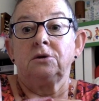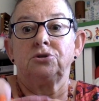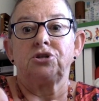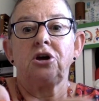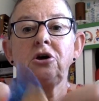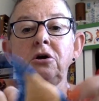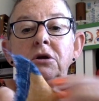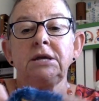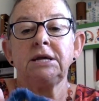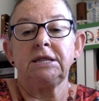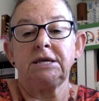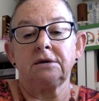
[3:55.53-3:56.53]
Turn it
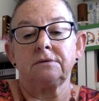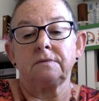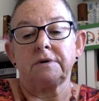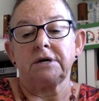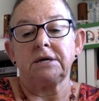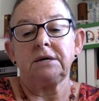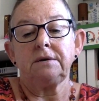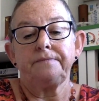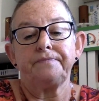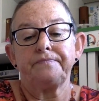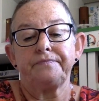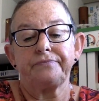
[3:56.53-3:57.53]
in the other way.
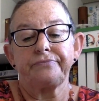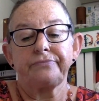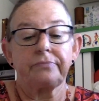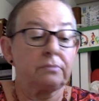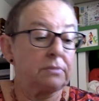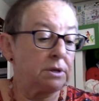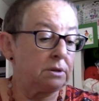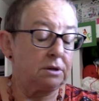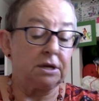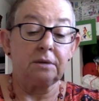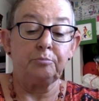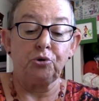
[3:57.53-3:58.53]
You
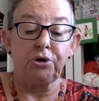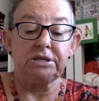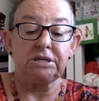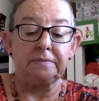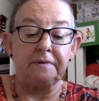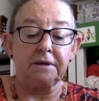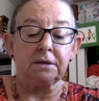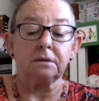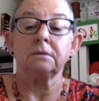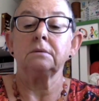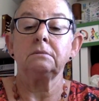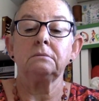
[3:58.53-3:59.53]
get a pointy thing
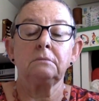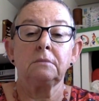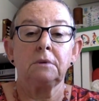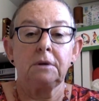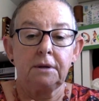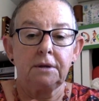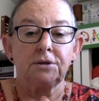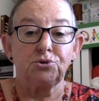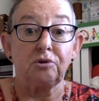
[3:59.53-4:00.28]
to